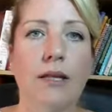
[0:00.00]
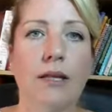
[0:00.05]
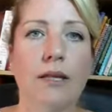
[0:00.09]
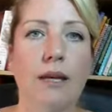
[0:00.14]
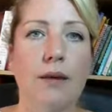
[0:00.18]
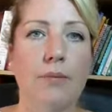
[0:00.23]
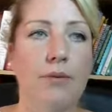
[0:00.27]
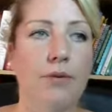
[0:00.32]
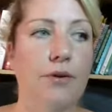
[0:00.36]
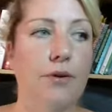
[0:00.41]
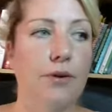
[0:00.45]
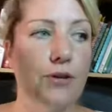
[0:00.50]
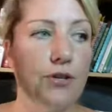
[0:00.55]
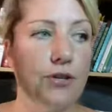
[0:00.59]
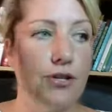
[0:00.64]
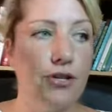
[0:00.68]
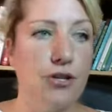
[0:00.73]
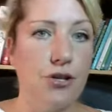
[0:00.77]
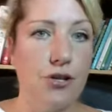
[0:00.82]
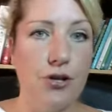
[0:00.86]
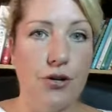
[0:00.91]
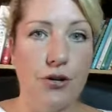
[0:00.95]

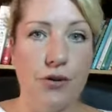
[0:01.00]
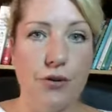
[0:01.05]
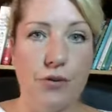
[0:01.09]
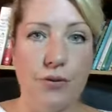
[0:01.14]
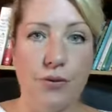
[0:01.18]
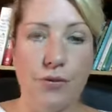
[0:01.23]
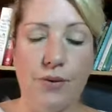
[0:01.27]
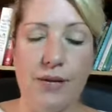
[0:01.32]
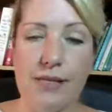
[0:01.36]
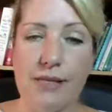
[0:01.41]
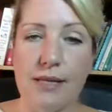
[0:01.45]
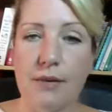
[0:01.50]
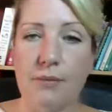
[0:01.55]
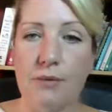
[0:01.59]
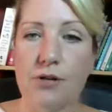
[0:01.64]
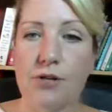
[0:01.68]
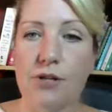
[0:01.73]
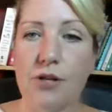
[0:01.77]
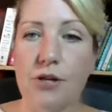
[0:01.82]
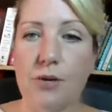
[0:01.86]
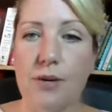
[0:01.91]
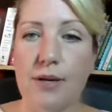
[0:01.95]
Reason number
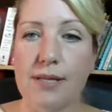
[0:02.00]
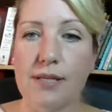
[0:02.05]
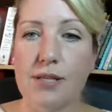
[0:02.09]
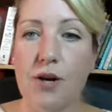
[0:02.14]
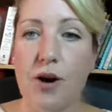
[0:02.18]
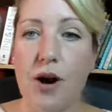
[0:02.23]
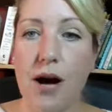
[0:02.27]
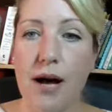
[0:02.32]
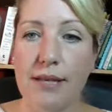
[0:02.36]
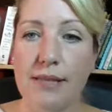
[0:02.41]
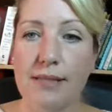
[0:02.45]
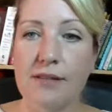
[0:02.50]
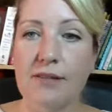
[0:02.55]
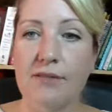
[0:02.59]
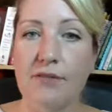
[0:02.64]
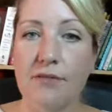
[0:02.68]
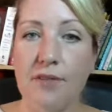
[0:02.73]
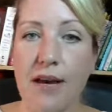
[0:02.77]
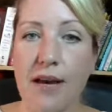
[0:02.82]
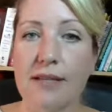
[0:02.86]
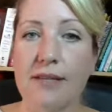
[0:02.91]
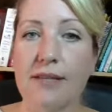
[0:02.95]
two is
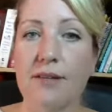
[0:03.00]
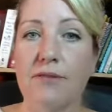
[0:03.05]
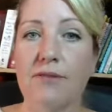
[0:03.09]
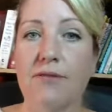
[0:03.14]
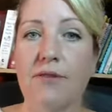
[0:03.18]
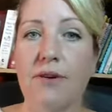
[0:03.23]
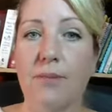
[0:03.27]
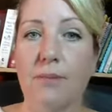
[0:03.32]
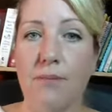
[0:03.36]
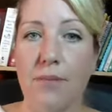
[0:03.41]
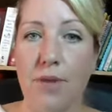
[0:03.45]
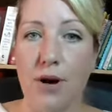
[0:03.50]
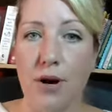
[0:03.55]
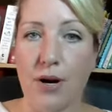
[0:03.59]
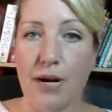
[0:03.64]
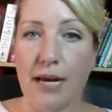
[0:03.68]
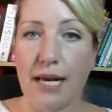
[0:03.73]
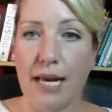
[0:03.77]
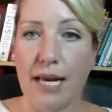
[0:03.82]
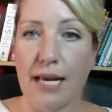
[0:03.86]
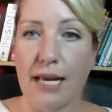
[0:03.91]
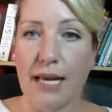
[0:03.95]
cost-effective
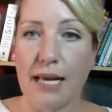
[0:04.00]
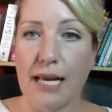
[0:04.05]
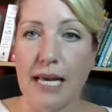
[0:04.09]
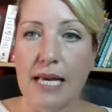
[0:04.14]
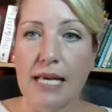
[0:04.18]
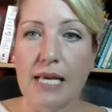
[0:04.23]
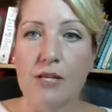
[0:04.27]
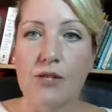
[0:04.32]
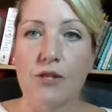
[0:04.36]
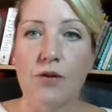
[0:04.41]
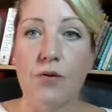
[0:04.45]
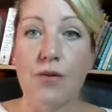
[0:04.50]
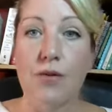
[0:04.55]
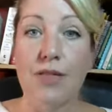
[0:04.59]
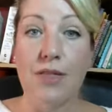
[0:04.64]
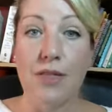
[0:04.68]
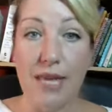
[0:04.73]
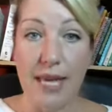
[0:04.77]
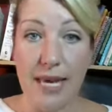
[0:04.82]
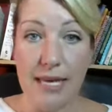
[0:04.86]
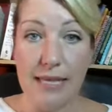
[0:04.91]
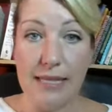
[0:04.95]
marketing. So
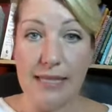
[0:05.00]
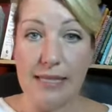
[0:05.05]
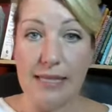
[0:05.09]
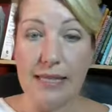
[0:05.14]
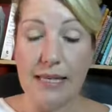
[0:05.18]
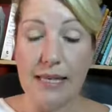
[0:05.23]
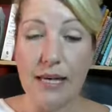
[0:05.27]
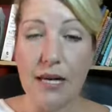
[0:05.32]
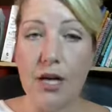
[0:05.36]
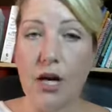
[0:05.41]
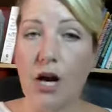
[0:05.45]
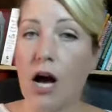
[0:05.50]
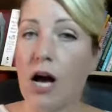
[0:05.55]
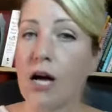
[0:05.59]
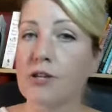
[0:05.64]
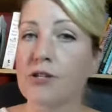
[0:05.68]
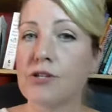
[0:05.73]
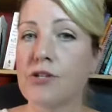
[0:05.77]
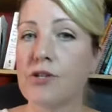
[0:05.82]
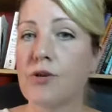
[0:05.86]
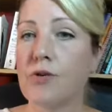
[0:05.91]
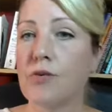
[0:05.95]
this
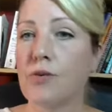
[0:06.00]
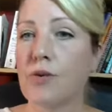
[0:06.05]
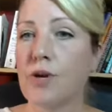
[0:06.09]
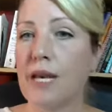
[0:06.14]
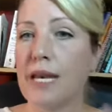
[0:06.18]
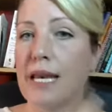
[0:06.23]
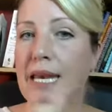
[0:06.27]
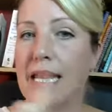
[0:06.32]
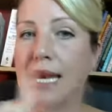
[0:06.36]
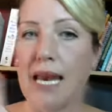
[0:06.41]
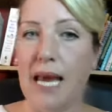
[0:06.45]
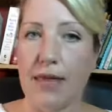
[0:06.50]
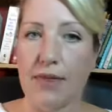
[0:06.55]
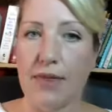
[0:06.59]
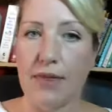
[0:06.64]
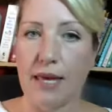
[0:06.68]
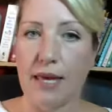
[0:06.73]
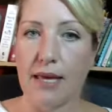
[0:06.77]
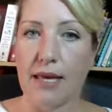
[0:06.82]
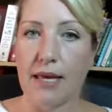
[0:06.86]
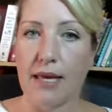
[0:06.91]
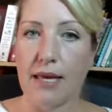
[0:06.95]
costs you
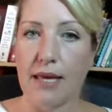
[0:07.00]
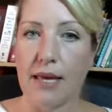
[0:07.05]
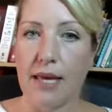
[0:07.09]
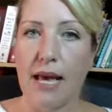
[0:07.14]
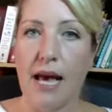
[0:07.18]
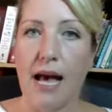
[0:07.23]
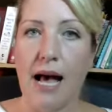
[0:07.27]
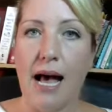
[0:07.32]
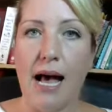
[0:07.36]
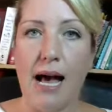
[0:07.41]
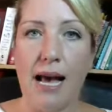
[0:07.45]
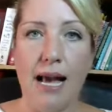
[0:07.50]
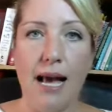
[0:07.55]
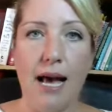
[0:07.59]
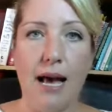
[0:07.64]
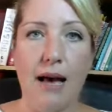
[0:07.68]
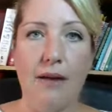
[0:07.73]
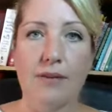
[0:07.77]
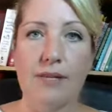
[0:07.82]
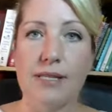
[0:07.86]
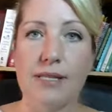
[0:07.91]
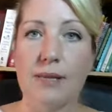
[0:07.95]
nothing. I
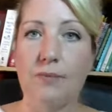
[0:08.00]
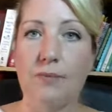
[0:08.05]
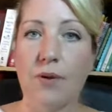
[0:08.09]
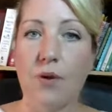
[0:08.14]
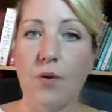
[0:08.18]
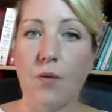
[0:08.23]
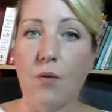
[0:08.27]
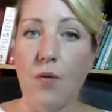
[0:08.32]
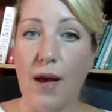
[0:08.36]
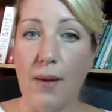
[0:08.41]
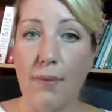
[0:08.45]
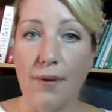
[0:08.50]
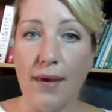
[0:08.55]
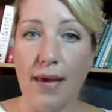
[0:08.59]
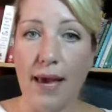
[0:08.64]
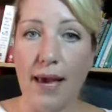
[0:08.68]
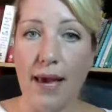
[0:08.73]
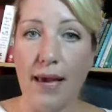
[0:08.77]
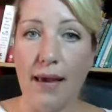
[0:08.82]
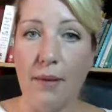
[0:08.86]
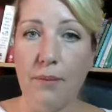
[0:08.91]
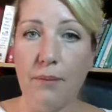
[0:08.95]
have a simple
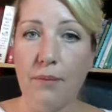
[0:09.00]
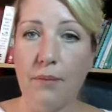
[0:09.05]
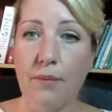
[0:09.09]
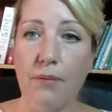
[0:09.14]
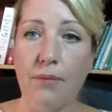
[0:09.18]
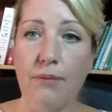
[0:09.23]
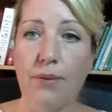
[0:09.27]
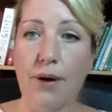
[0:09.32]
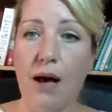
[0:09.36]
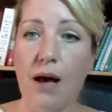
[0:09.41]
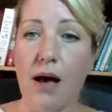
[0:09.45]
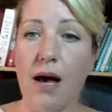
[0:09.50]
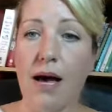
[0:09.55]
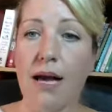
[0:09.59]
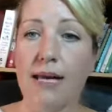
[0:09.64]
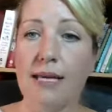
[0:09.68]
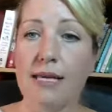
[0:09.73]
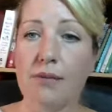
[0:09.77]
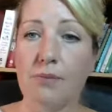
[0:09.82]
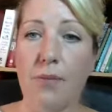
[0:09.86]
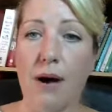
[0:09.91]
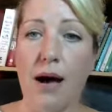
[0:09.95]
webcam
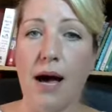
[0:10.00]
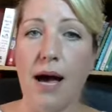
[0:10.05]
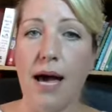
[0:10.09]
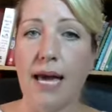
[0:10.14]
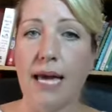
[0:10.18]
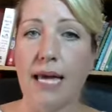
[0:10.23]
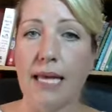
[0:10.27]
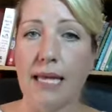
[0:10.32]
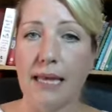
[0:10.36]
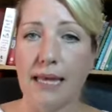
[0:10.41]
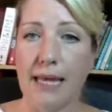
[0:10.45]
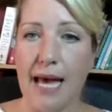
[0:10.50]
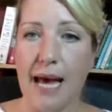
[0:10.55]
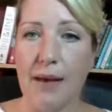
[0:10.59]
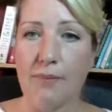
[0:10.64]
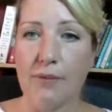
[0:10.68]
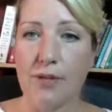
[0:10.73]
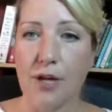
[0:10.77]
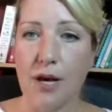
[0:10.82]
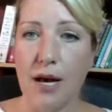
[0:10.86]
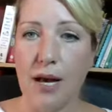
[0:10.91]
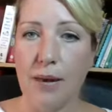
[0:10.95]
behind my
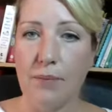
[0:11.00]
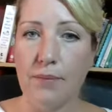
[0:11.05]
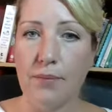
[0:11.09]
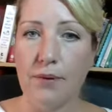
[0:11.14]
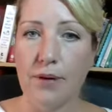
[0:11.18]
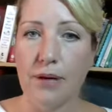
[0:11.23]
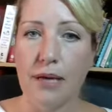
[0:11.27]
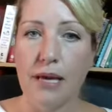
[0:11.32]
laptop.